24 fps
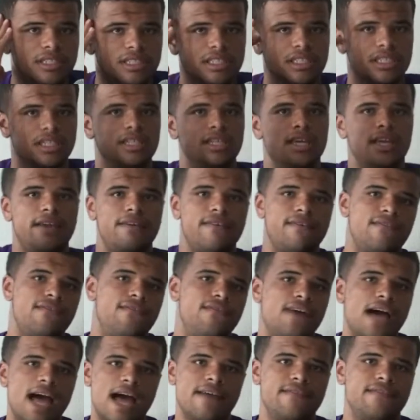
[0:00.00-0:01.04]
initially
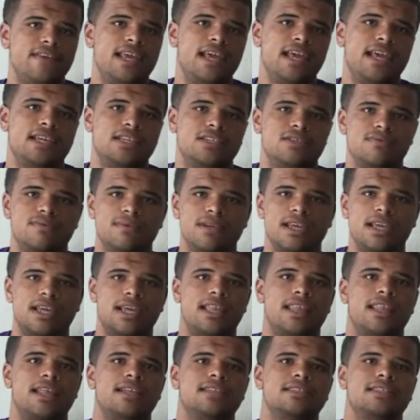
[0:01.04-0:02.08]
5 days a week.
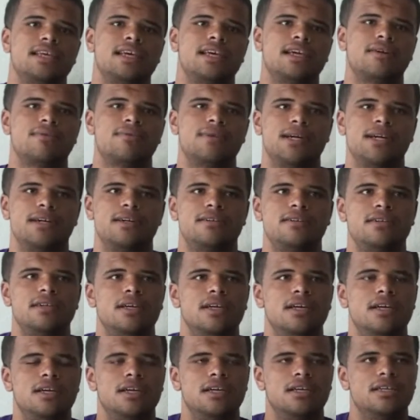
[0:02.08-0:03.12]
And then it's like, well,
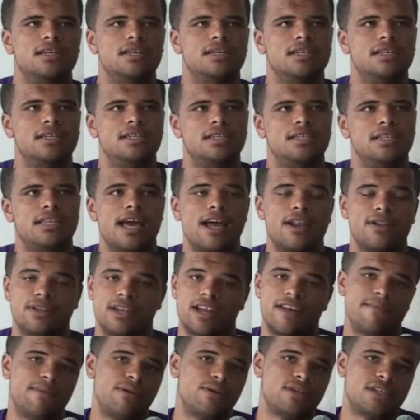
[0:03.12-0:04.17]
now that
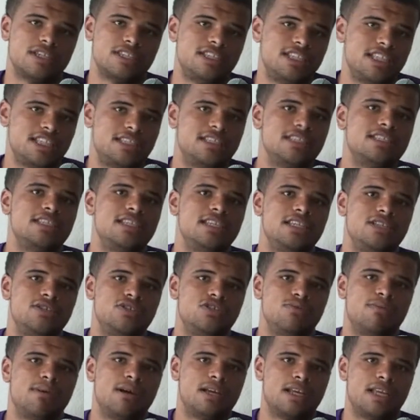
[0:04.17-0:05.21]
I'm on consistency
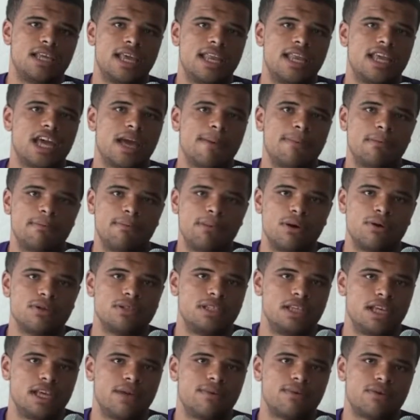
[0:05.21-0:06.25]
issues about getting up and
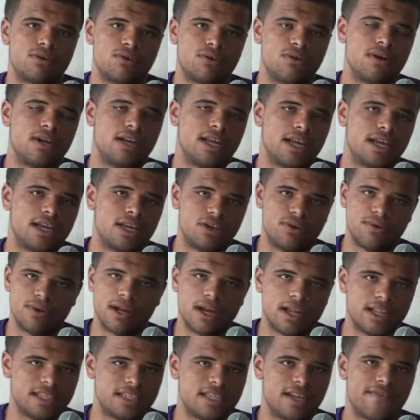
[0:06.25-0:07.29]
posting and recording and doing
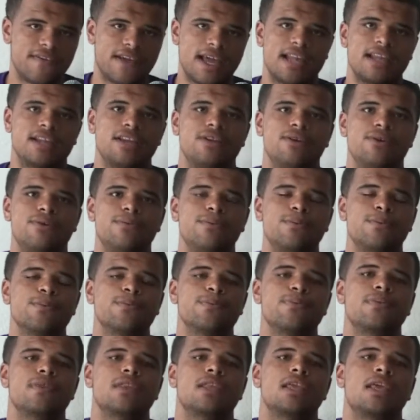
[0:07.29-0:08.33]
all the stuff I had to do,
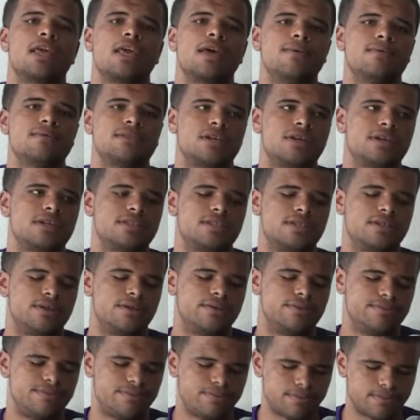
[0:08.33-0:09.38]
it was
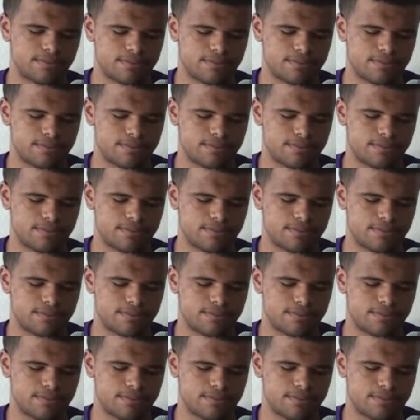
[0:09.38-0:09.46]
also,